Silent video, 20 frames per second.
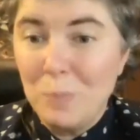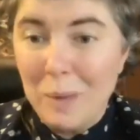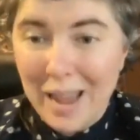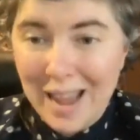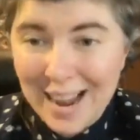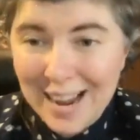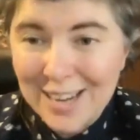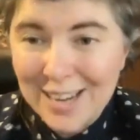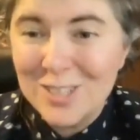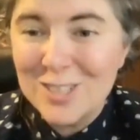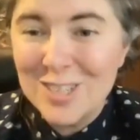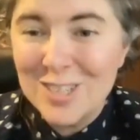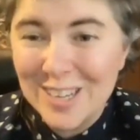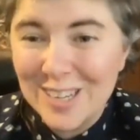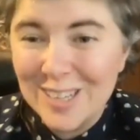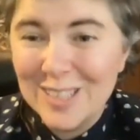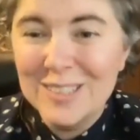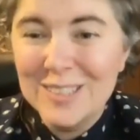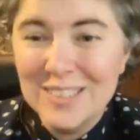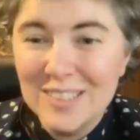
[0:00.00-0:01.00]

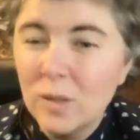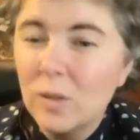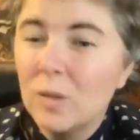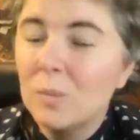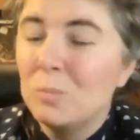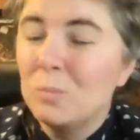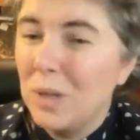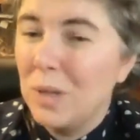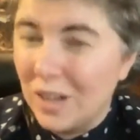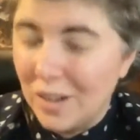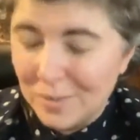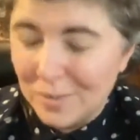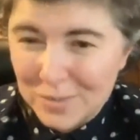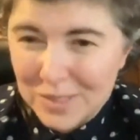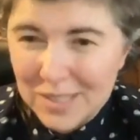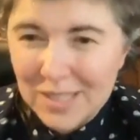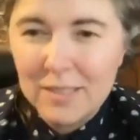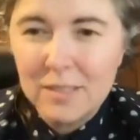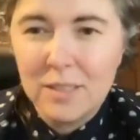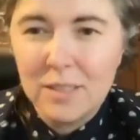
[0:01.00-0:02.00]
Packaging
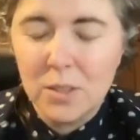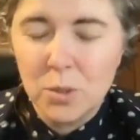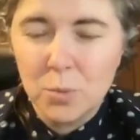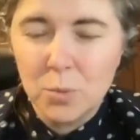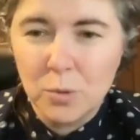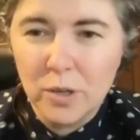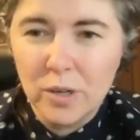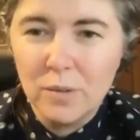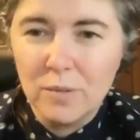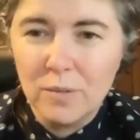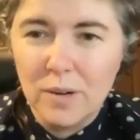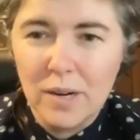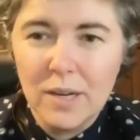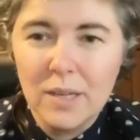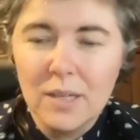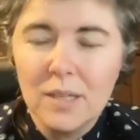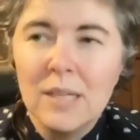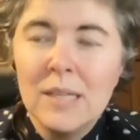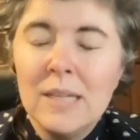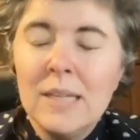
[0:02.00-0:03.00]
becomes that touch point,
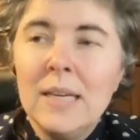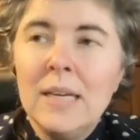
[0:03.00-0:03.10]
right?